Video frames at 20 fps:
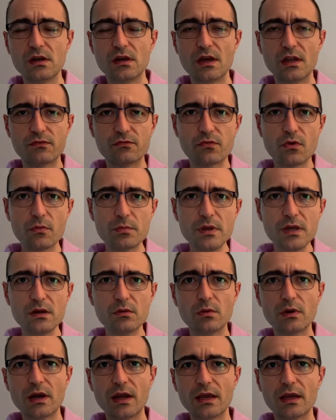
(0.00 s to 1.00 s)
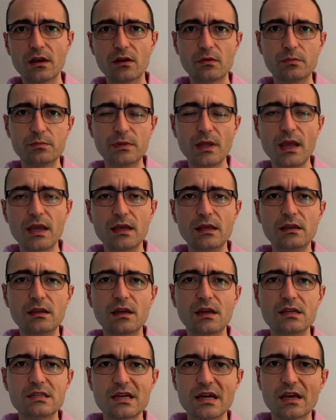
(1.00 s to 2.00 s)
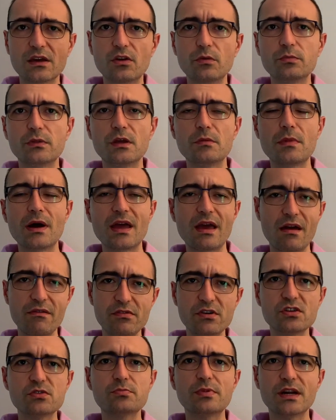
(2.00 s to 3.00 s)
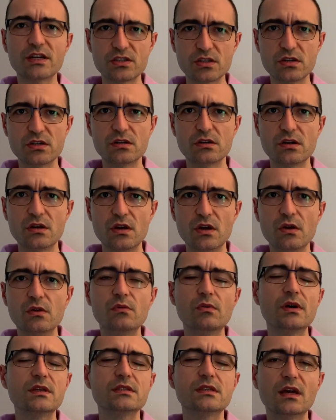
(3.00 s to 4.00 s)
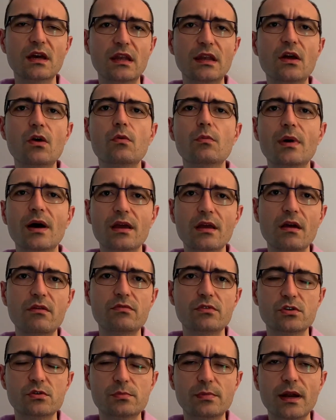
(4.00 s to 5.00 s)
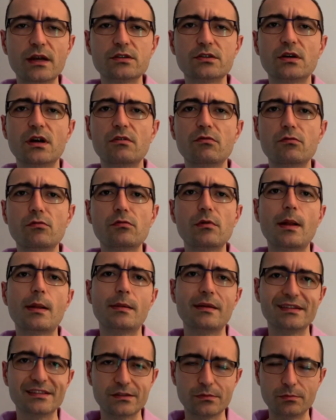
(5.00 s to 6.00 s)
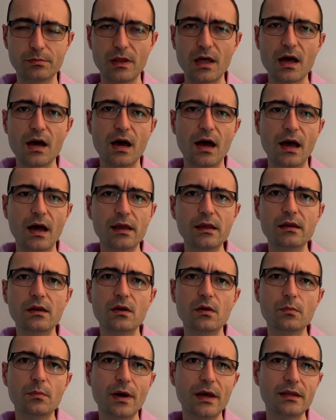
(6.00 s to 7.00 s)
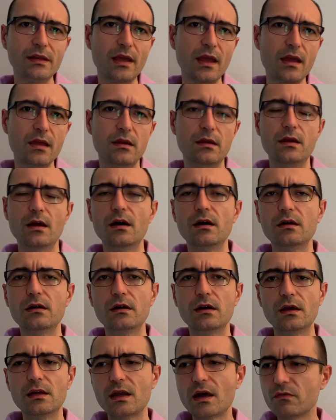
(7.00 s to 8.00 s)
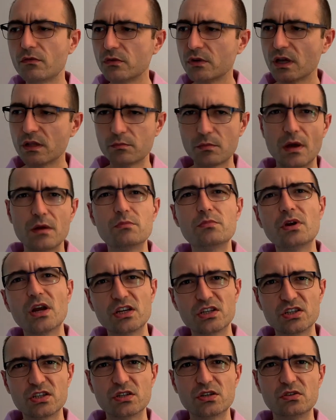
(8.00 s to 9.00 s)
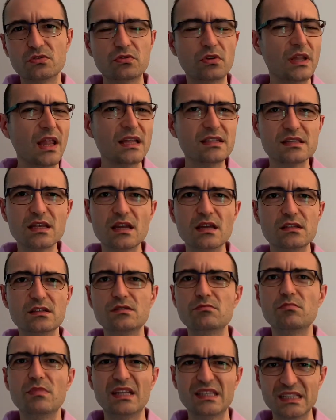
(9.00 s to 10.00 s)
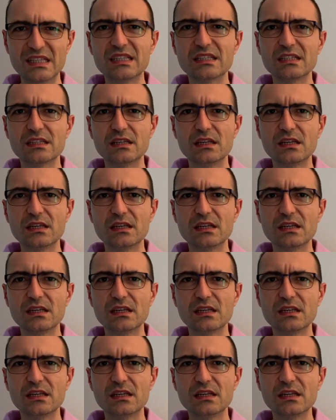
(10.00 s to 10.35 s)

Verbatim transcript: And from here, what I can obtain is I can obtain my average pressure. Once I know my average pressure, I will multiply by the area, and I will get my pressure. So that's another method.